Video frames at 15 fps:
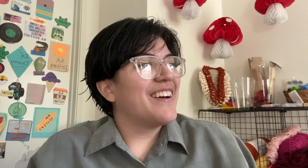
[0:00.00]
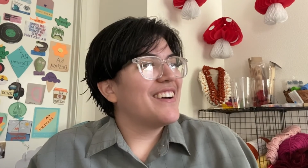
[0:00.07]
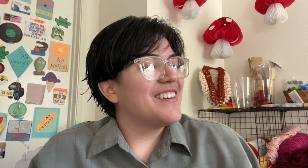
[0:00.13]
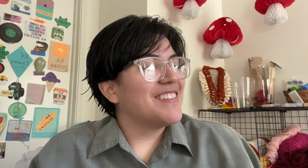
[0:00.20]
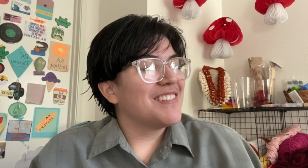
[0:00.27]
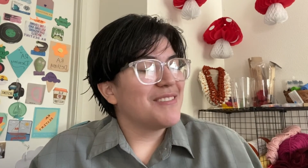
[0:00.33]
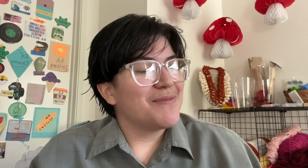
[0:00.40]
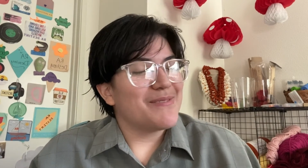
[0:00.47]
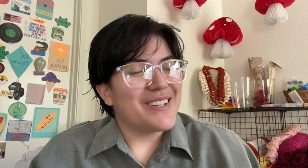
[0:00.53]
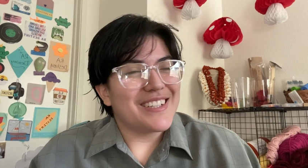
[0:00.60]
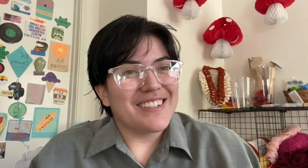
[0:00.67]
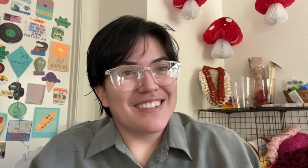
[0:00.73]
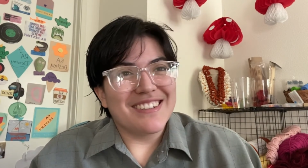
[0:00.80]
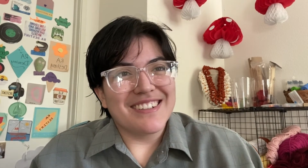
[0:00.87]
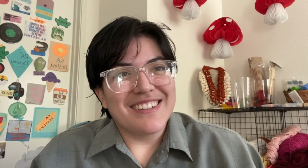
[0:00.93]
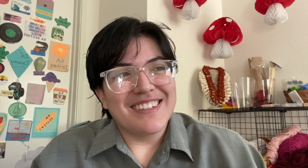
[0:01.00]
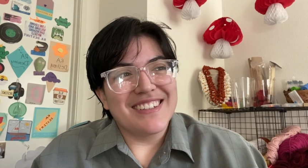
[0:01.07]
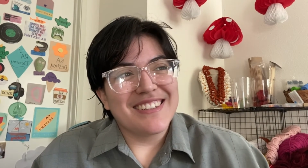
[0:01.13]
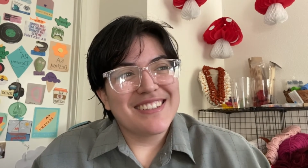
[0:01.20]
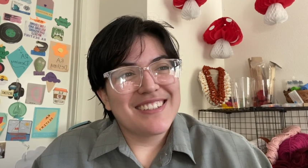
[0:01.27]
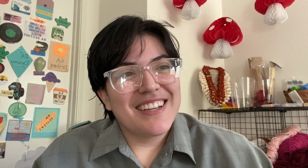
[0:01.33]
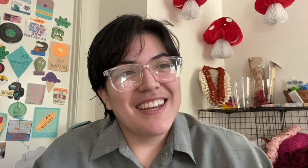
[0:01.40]
Oh my
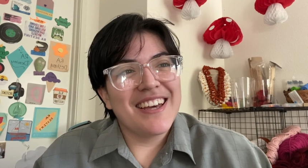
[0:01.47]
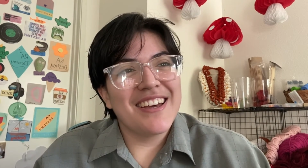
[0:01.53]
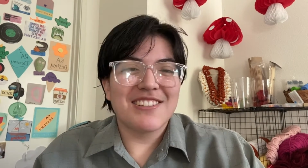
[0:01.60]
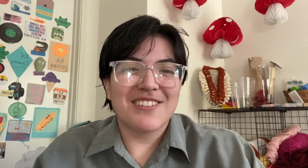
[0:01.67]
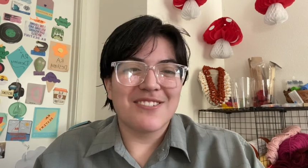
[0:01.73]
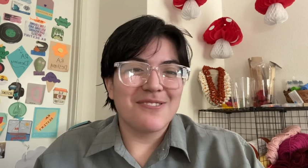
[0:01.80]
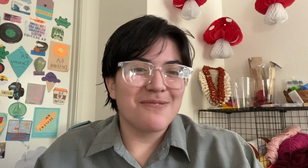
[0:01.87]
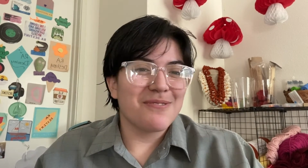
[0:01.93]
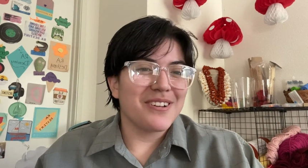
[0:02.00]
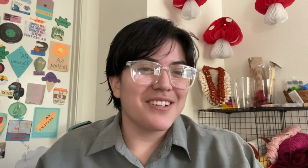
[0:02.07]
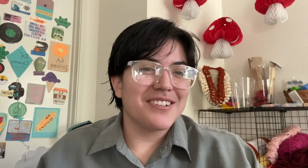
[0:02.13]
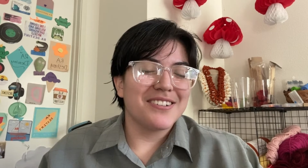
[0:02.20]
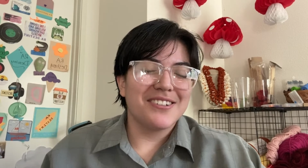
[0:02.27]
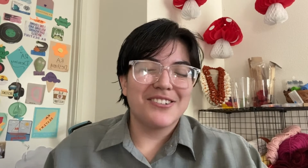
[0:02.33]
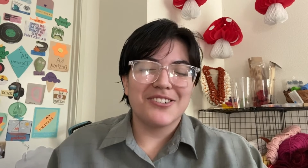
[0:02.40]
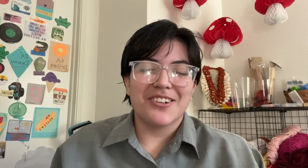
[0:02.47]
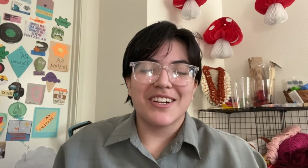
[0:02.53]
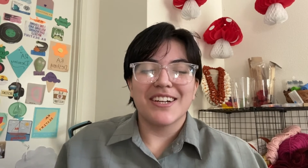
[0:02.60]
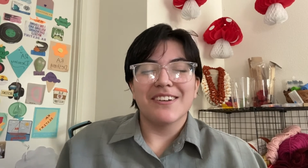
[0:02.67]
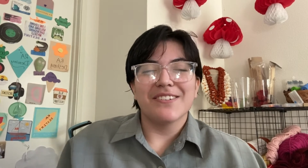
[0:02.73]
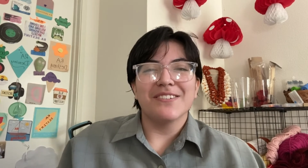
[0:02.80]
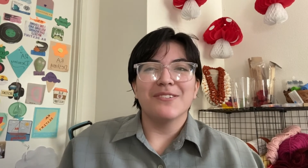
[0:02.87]
goodness. So fun trying
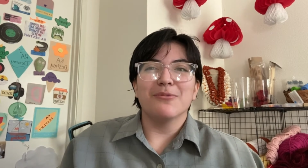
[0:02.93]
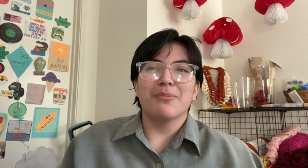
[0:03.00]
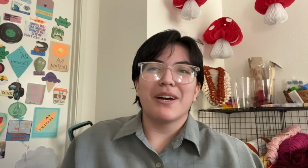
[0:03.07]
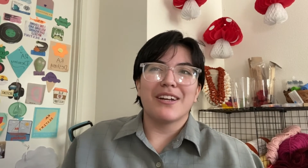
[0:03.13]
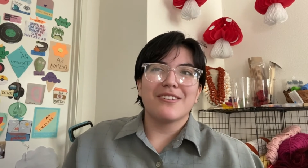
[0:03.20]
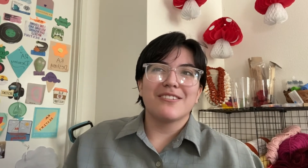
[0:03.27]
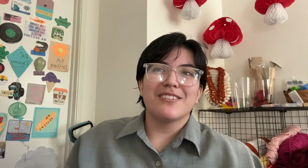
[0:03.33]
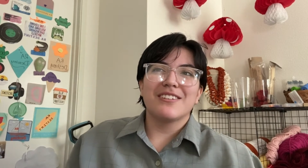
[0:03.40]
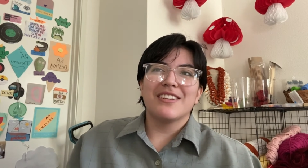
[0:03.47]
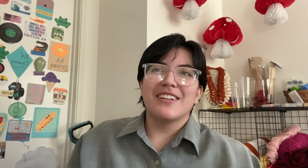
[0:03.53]
out a new pattern,